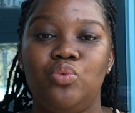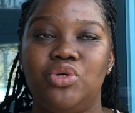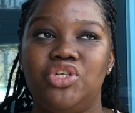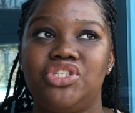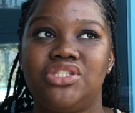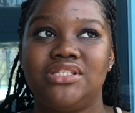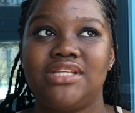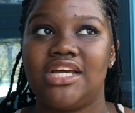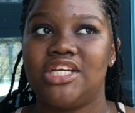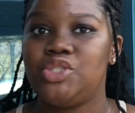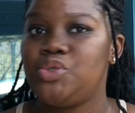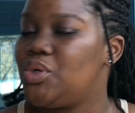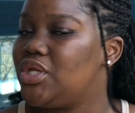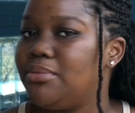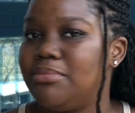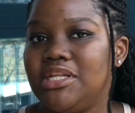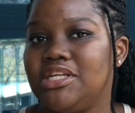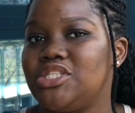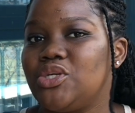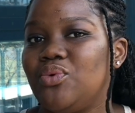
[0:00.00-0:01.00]
which is like 20
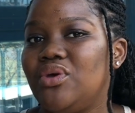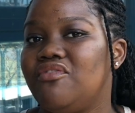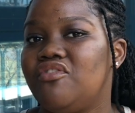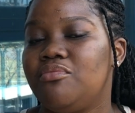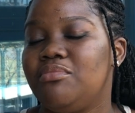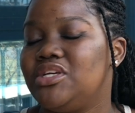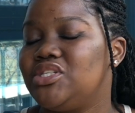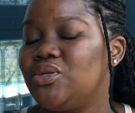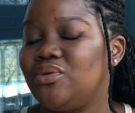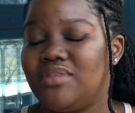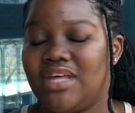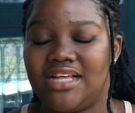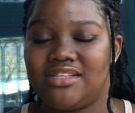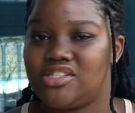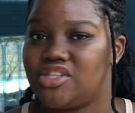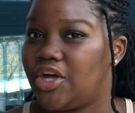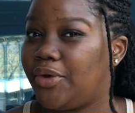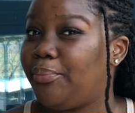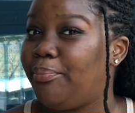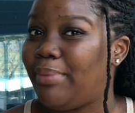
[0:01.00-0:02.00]
minutes away from me. So that's
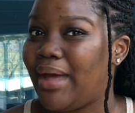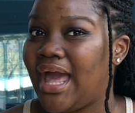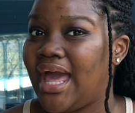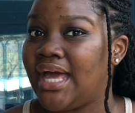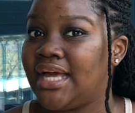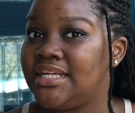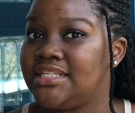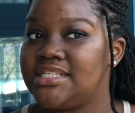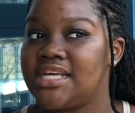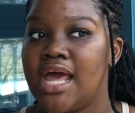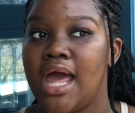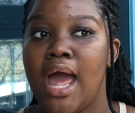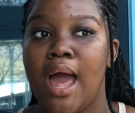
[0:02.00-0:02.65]
not bad.